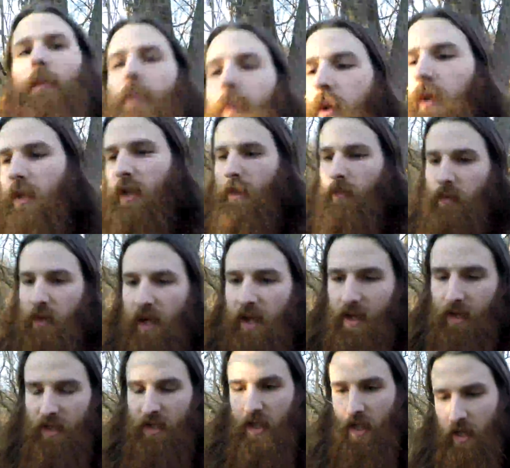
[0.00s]
building
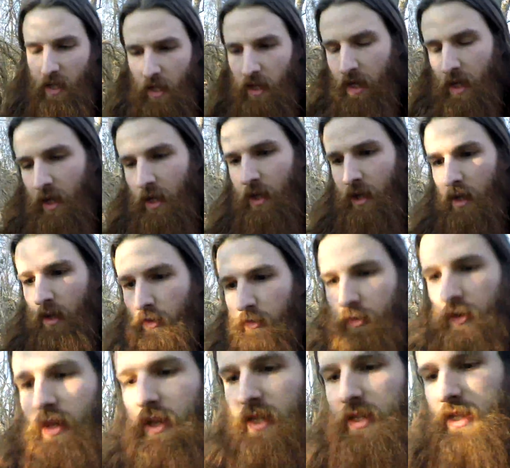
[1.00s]
blocks
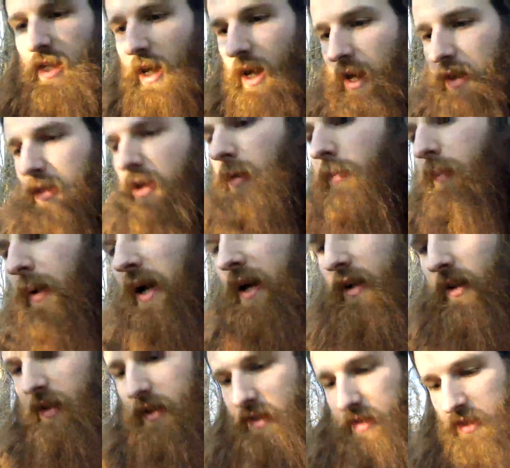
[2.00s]
for these other
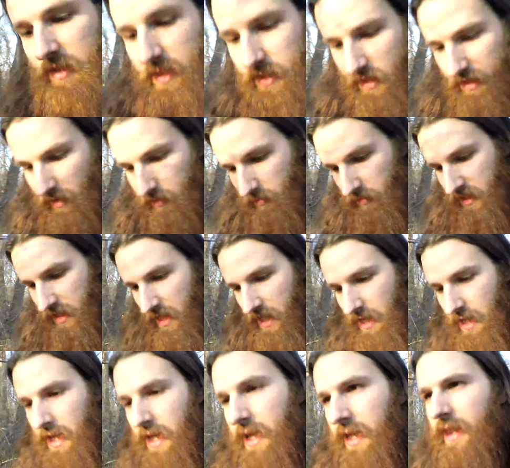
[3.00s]
bodily systems
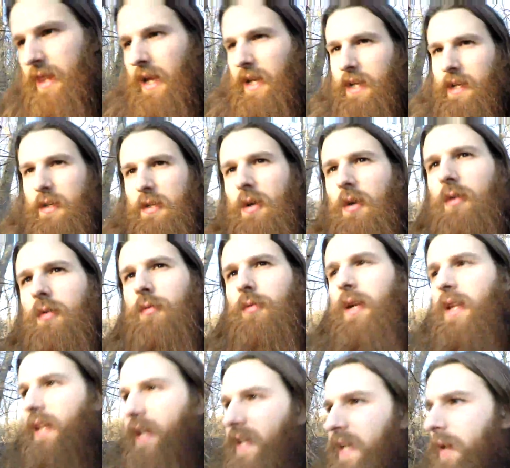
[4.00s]
that don't
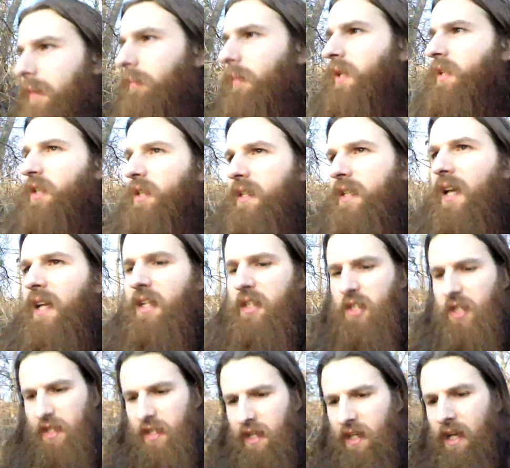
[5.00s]
really get much
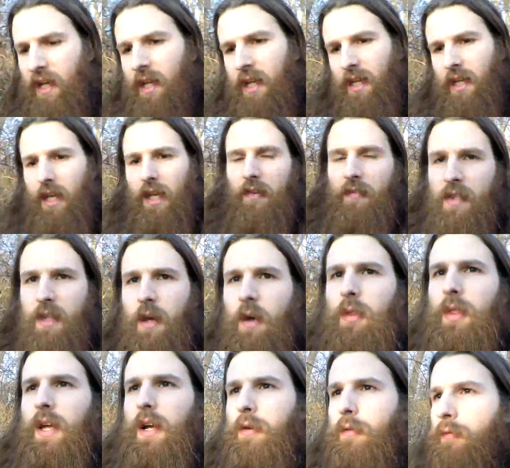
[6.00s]
attention, even though
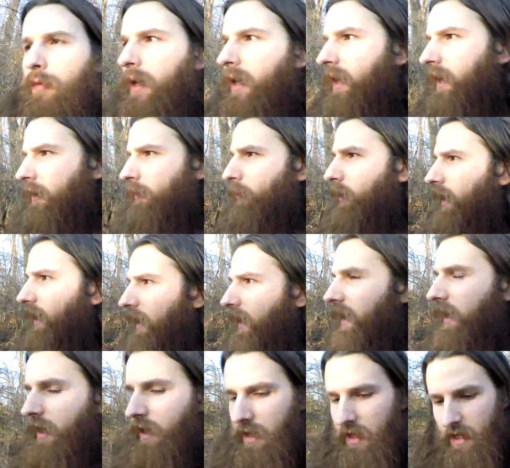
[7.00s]
they're really what
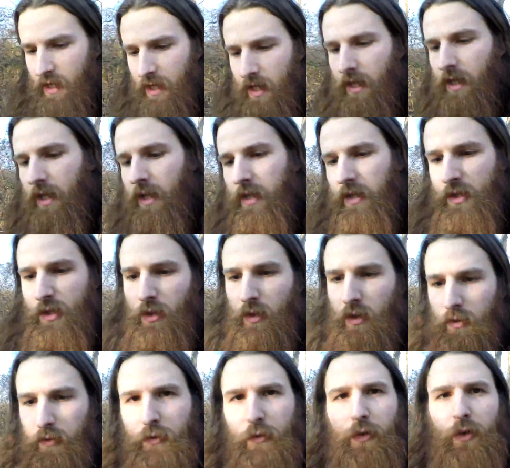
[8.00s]
sort
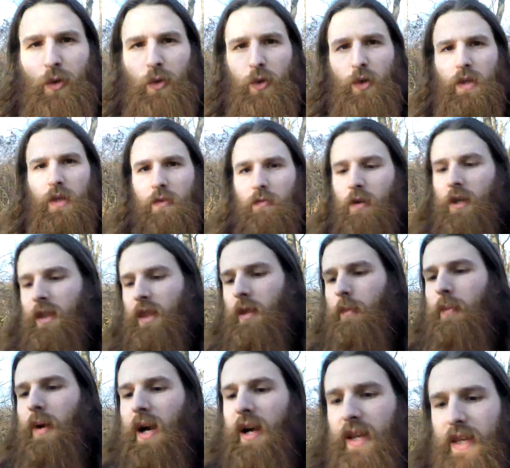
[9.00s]
of fuel and run the
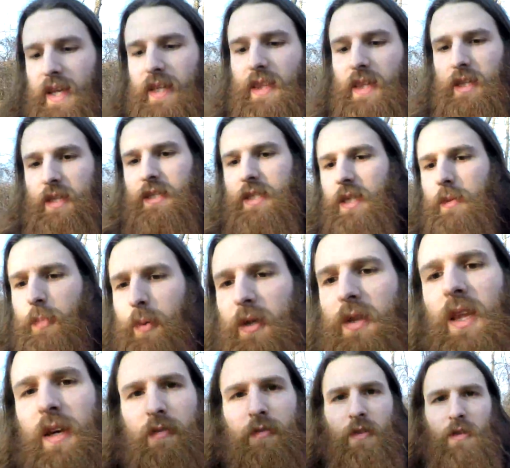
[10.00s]
body at the deeper
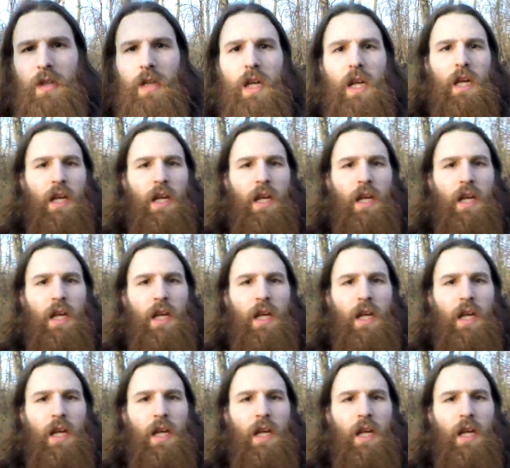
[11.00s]
level.